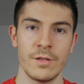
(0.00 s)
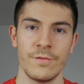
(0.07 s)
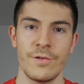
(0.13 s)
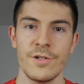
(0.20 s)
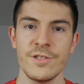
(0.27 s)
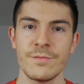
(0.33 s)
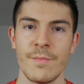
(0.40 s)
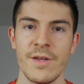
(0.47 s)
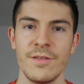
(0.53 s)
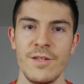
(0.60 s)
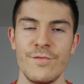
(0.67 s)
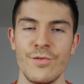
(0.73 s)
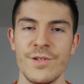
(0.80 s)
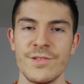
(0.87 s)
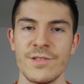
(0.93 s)
The first main
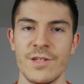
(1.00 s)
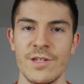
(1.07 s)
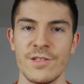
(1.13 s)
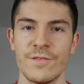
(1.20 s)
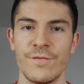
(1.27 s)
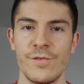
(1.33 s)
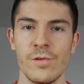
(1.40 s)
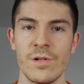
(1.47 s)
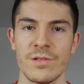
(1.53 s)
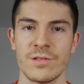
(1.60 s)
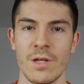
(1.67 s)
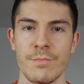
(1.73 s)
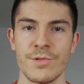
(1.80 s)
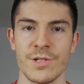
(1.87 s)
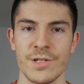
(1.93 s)
difference is fuel
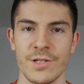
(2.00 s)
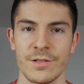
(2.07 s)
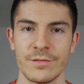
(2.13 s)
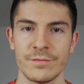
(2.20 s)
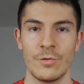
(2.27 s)
consumption.